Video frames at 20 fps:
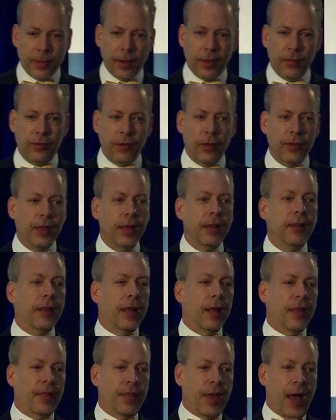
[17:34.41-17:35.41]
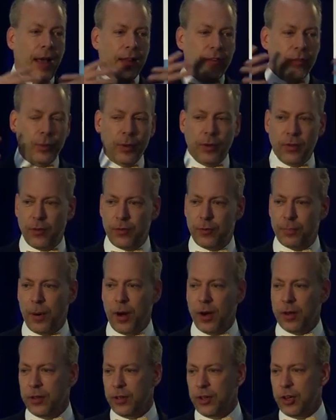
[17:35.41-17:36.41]
So then that's what
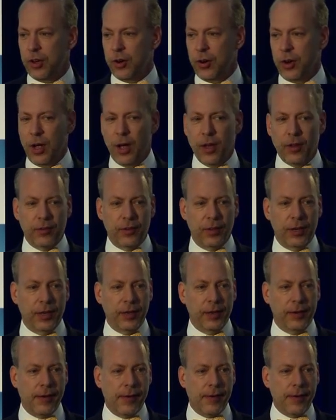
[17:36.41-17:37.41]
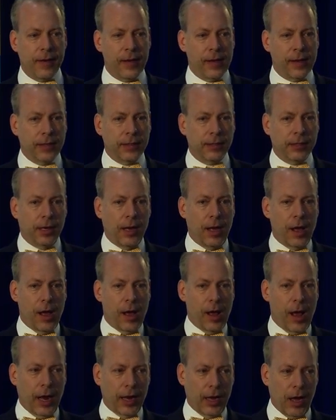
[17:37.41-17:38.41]
sparked the curiosity.
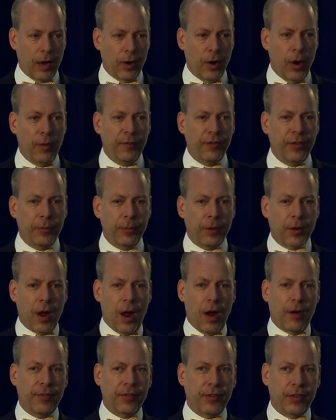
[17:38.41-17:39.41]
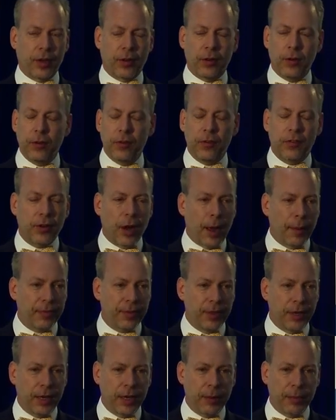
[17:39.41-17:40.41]
I got home from the conference. I couldn't stop
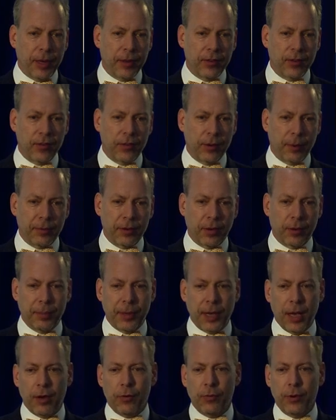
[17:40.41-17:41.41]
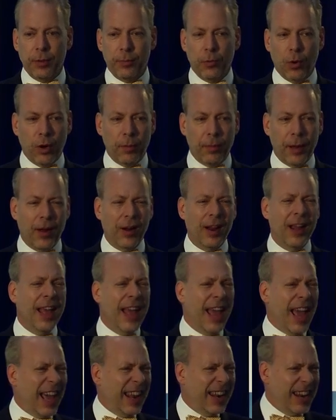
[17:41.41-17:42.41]
thinking about the subject. I began to read more about it,
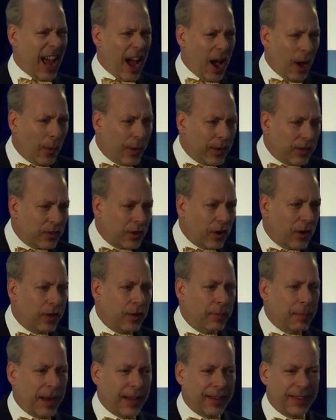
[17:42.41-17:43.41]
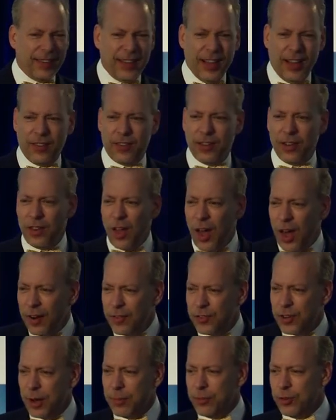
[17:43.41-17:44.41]
and now it started to make sense. A lot
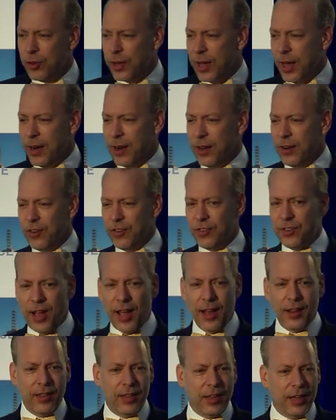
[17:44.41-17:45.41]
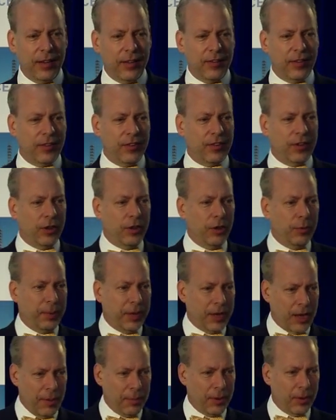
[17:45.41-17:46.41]
of times you can't understand things until you
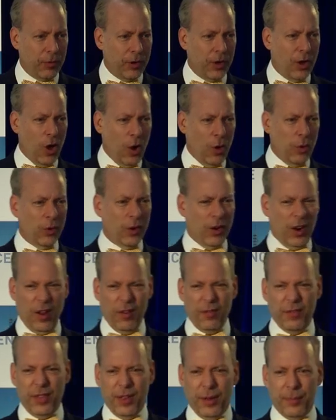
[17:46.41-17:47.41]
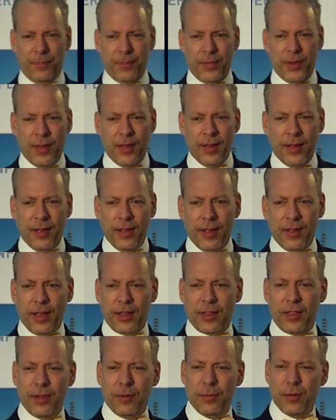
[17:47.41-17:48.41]
become a real owner of them.
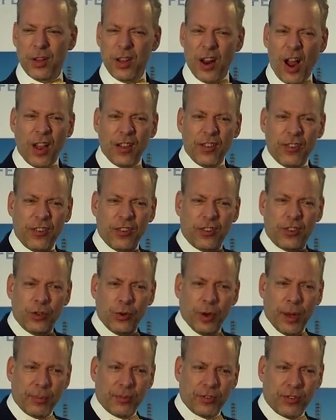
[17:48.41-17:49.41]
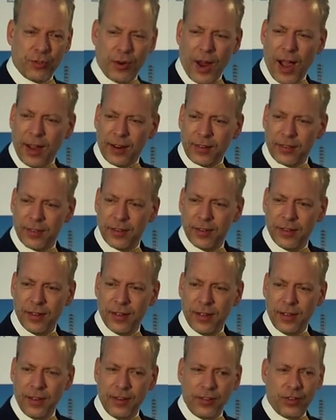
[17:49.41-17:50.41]
Like the knowledge is too abstract
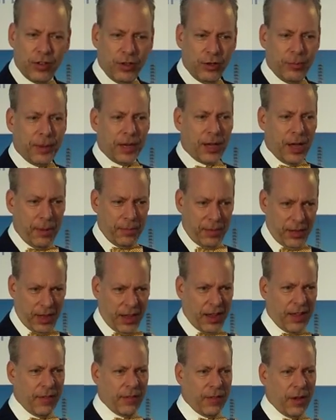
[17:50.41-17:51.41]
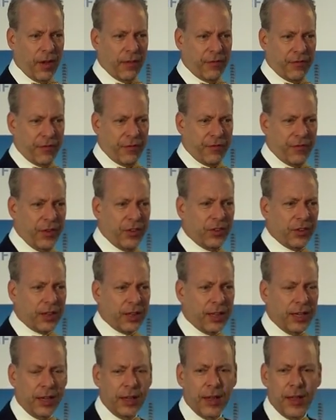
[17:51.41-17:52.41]
until you become a
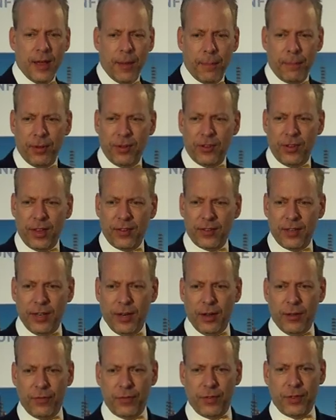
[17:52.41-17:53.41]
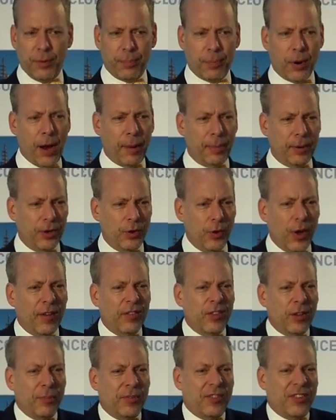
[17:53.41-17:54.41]
physically possessing of the property. You have
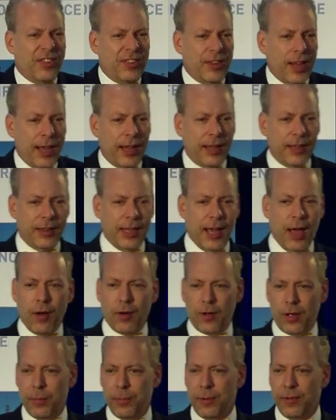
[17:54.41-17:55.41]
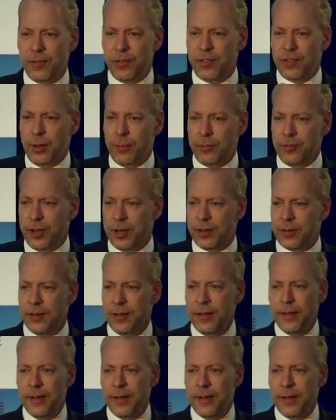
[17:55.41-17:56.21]
some stake in the outcome of a subject.